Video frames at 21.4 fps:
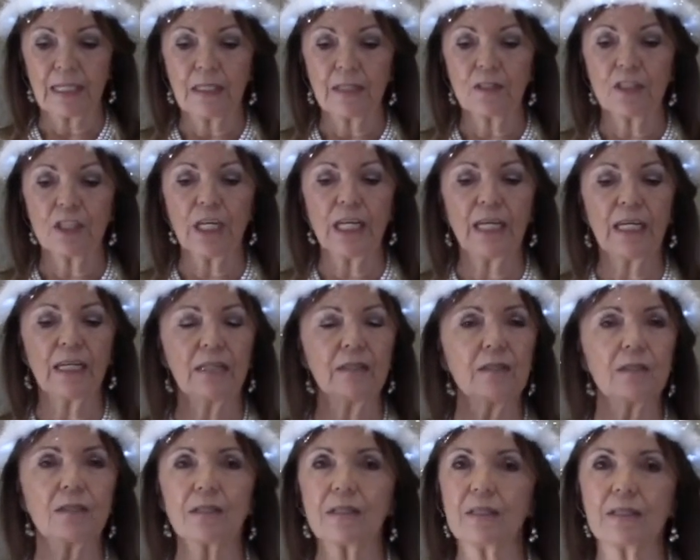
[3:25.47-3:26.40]

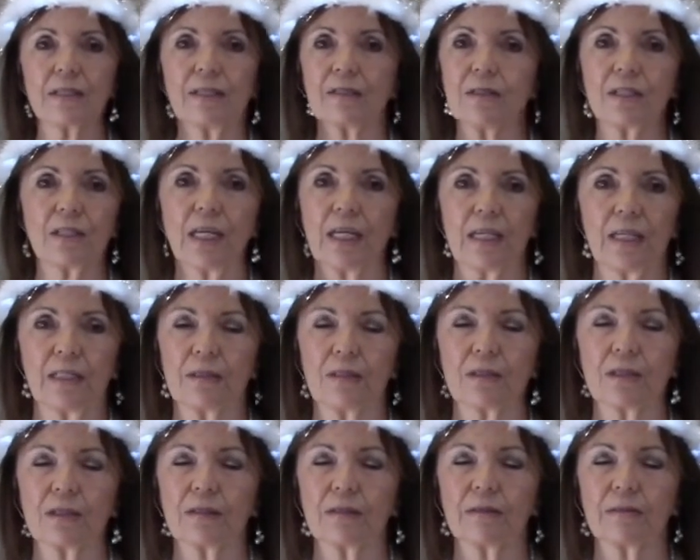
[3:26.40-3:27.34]
Change doesn't change
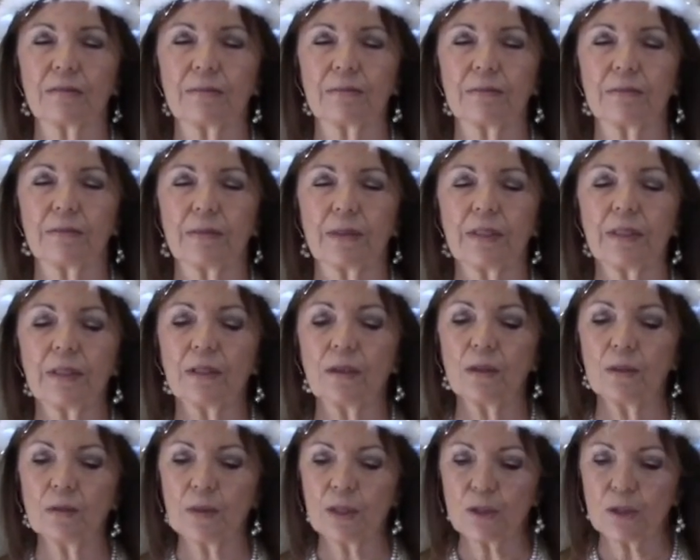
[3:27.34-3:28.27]

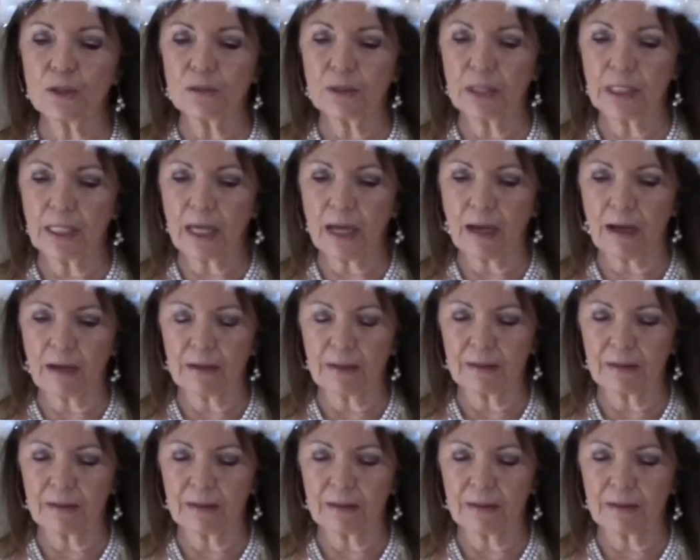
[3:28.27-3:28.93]
who we truly are.